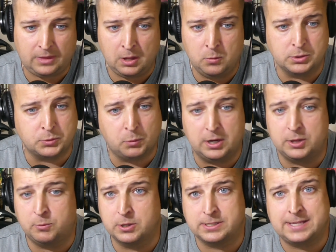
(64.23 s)
was one of
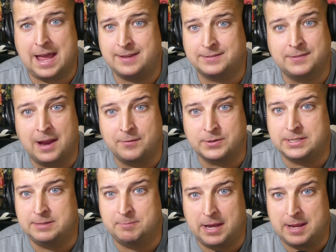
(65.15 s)
the worst has I've ever
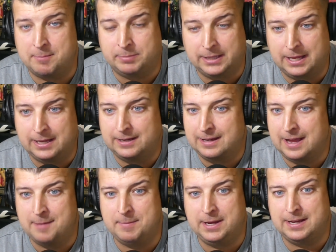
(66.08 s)
seen Bam play.
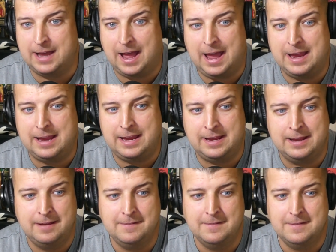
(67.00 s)
I mean, I
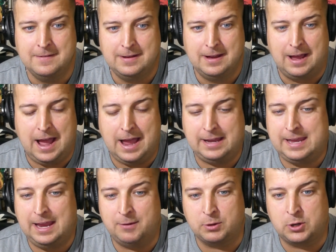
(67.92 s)
I
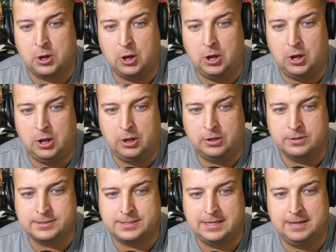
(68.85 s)
can't recall
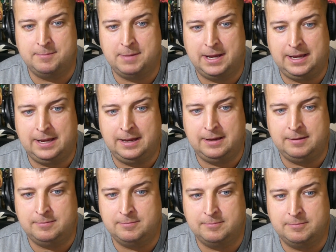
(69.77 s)
seeing many